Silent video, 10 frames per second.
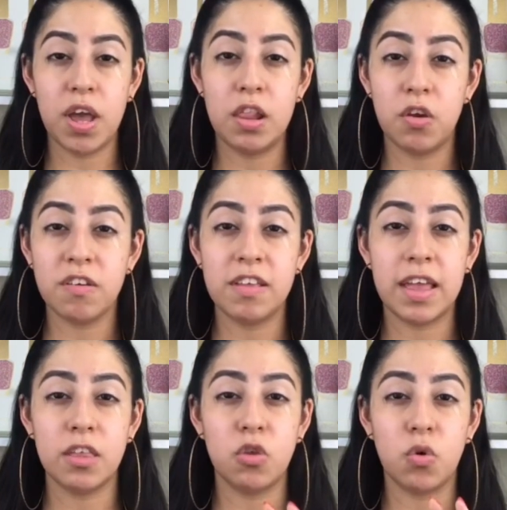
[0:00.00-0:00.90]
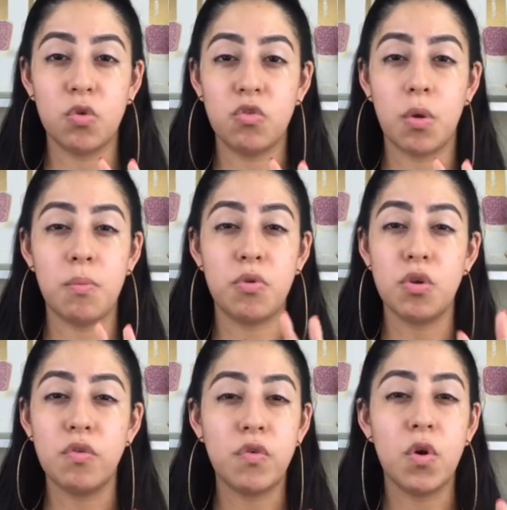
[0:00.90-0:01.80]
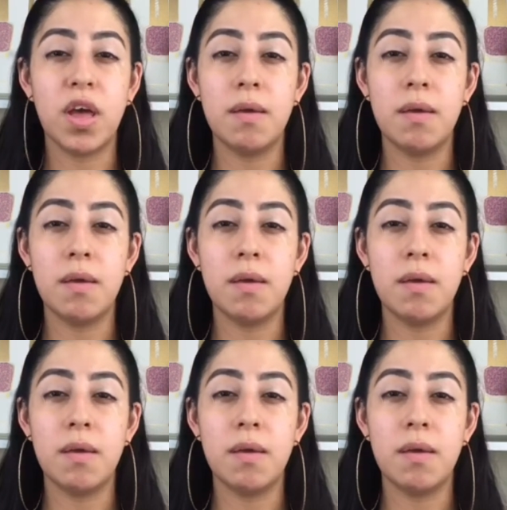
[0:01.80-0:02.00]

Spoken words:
It looks like those beautiful